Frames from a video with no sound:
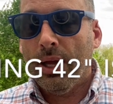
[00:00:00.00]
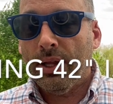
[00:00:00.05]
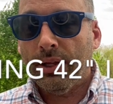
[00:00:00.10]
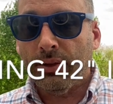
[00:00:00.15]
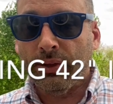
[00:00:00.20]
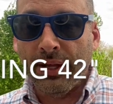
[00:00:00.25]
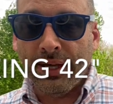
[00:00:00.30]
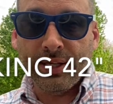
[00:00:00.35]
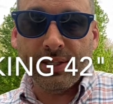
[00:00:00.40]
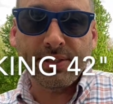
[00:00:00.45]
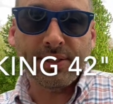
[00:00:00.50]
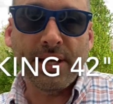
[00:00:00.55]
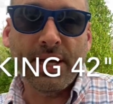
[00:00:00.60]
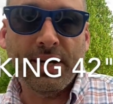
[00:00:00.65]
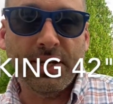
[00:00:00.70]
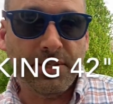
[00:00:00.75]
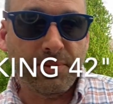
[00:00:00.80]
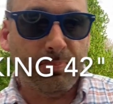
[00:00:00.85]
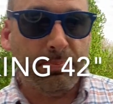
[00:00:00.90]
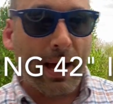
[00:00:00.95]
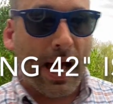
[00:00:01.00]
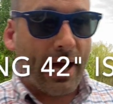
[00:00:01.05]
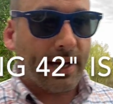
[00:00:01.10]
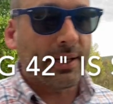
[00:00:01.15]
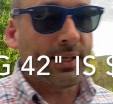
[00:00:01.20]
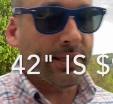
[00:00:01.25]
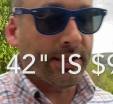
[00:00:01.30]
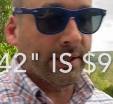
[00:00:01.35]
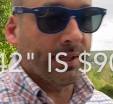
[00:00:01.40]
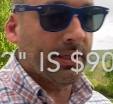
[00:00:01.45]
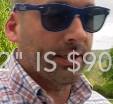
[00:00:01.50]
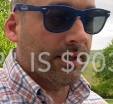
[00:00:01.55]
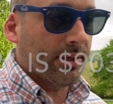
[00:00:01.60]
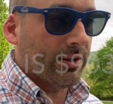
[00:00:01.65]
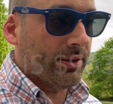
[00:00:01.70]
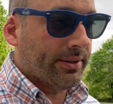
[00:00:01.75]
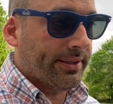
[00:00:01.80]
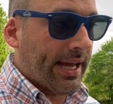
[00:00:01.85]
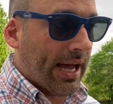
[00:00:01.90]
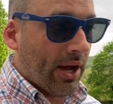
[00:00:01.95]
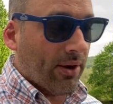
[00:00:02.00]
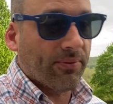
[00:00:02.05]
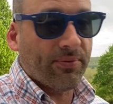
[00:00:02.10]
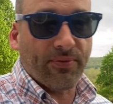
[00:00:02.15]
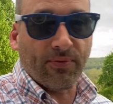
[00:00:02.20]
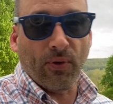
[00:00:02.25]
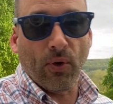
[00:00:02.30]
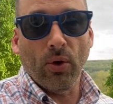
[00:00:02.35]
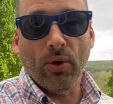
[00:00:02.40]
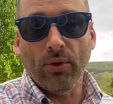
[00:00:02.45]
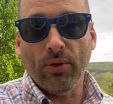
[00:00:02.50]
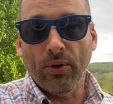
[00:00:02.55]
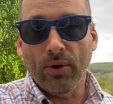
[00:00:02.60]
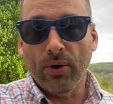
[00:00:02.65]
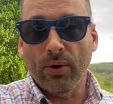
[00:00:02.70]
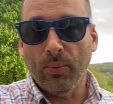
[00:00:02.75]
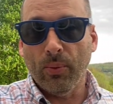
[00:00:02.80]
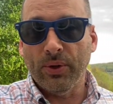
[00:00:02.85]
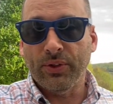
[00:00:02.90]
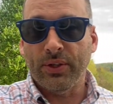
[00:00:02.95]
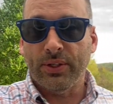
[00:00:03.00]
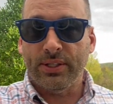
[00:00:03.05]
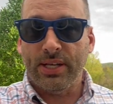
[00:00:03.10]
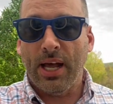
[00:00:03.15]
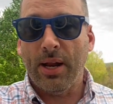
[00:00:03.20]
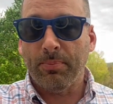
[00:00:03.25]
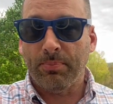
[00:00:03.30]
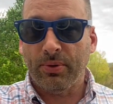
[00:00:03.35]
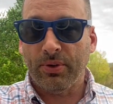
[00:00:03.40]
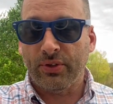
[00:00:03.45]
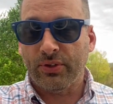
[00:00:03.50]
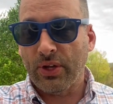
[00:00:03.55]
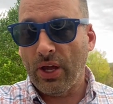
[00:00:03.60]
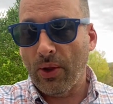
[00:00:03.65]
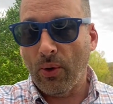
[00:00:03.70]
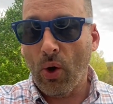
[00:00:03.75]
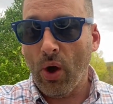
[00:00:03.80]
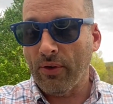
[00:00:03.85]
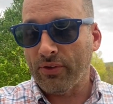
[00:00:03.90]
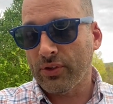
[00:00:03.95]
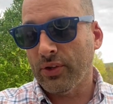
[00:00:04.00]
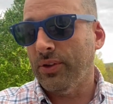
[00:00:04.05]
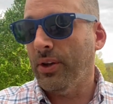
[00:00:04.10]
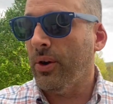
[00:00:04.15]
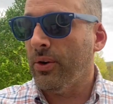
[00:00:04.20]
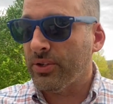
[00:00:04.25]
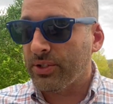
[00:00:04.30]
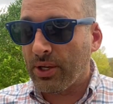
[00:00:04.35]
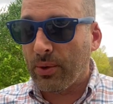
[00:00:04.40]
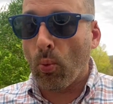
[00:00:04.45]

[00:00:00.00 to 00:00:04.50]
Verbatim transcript: Lynx then is backing down further with the 10% off. So there is a